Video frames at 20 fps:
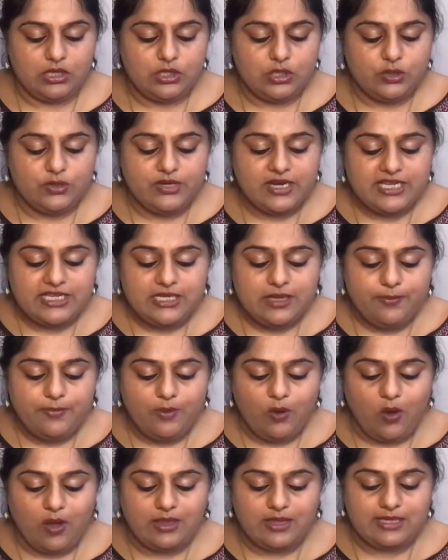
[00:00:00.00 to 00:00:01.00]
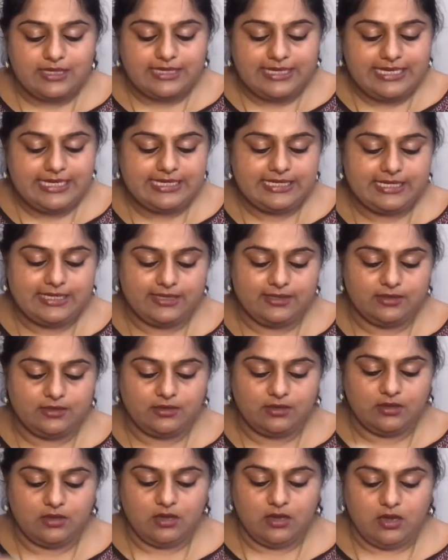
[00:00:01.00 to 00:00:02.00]
So dress up on the
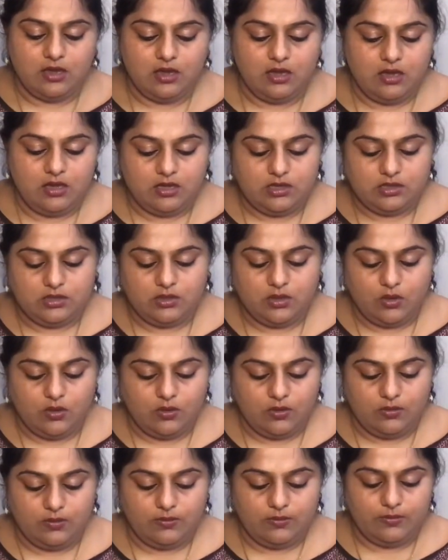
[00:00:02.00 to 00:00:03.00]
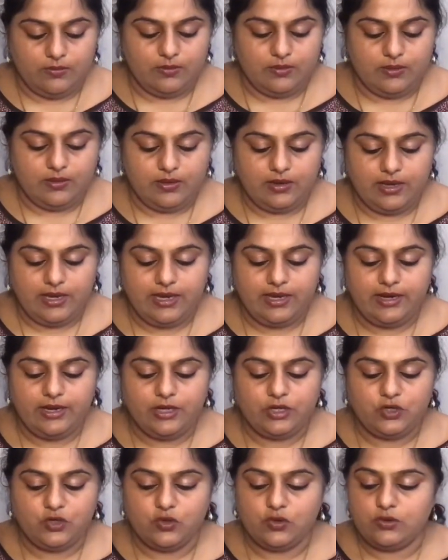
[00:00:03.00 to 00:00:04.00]
seasons. So here
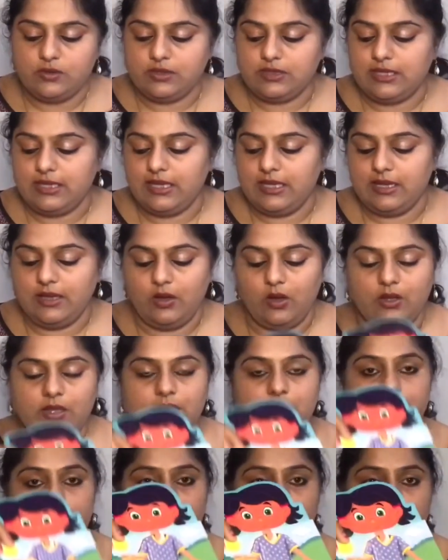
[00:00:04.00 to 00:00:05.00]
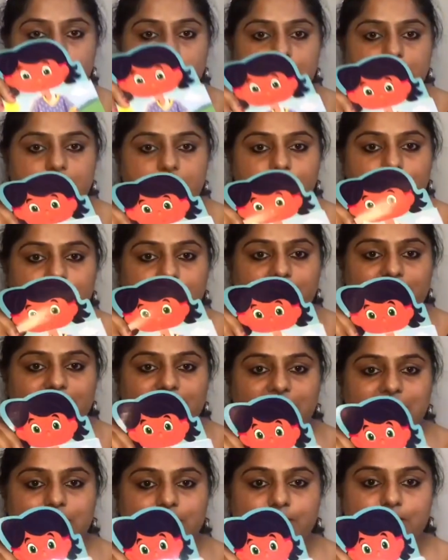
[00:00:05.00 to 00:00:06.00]
it shows on the different
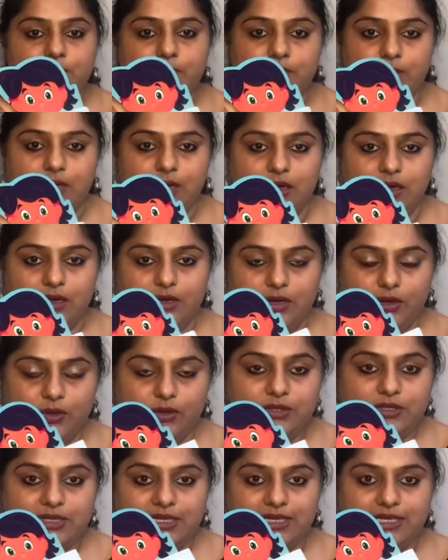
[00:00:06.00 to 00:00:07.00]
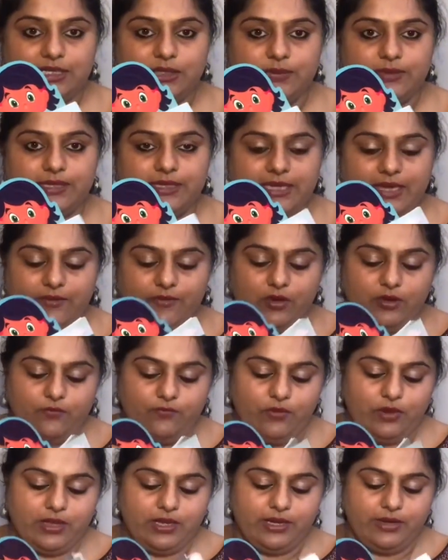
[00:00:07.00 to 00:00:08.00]
dress up stickers was given
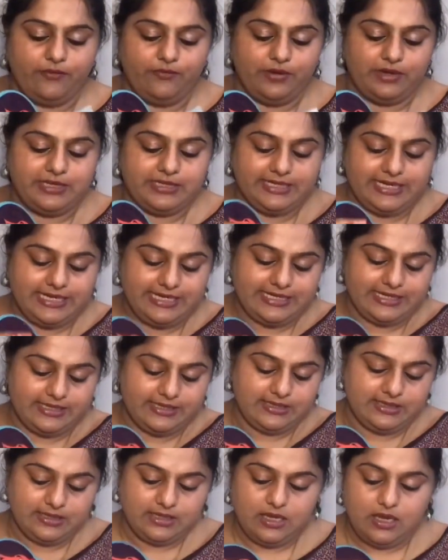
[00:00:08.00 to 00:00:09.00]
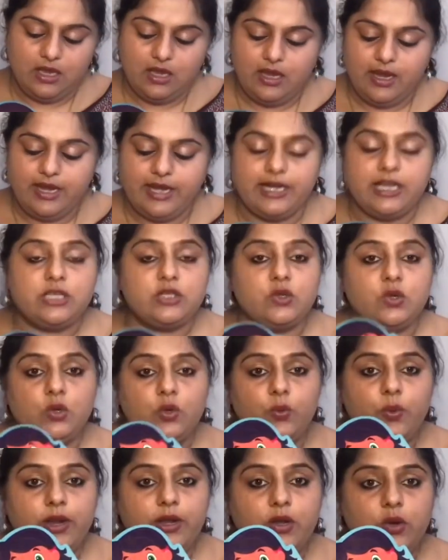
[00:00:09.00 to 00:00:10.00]
for the different seasons. It is
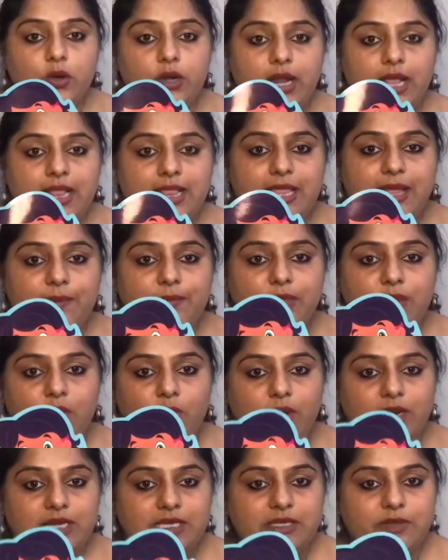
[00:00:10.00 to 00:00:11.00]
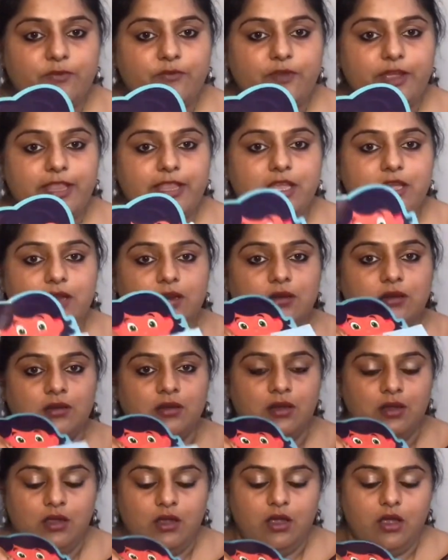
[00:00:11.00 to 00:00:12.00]
good way to tell them the what is the weather,
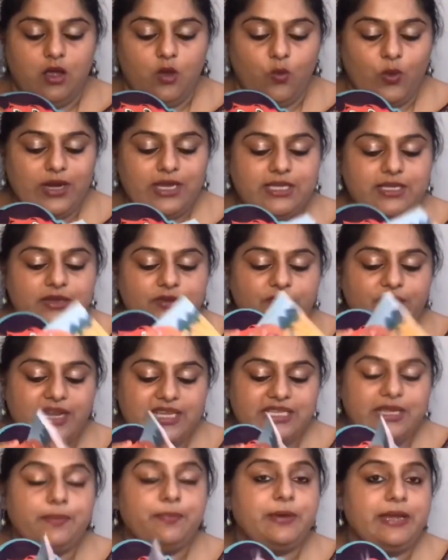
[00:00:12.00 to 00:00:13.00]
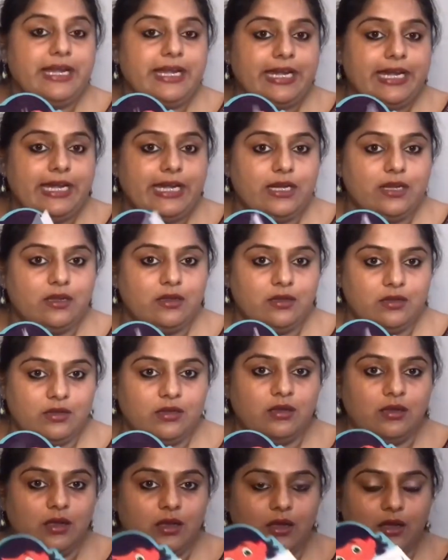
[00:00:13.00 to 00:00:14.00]
what is the dress up needed
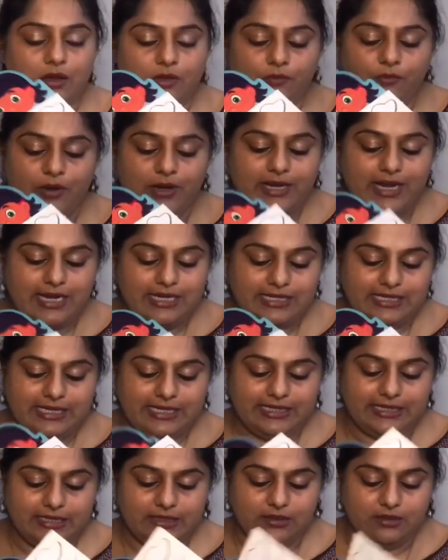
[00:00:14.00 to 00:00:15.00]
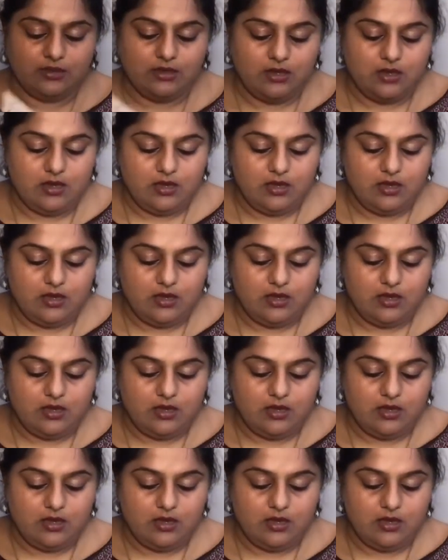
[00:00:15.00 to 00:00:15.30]
for that season.